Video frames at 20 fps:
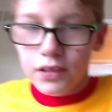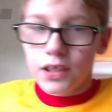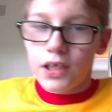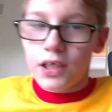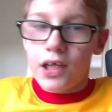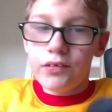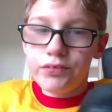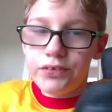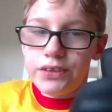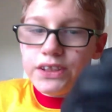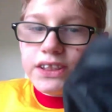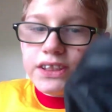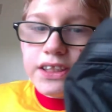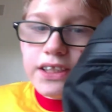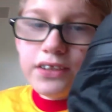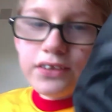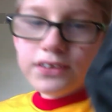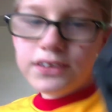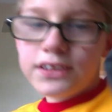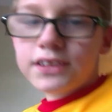If you see,
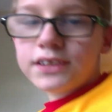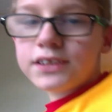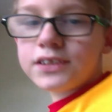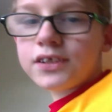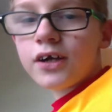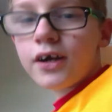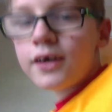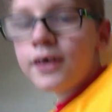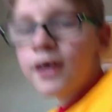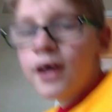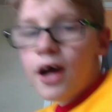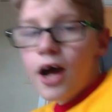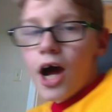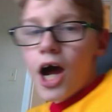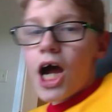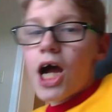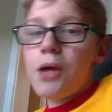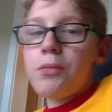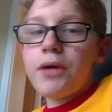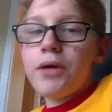there's a star.
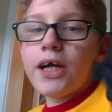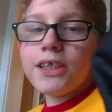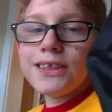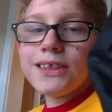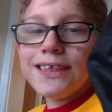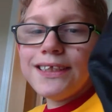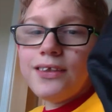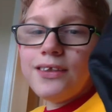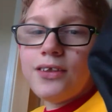I'm actually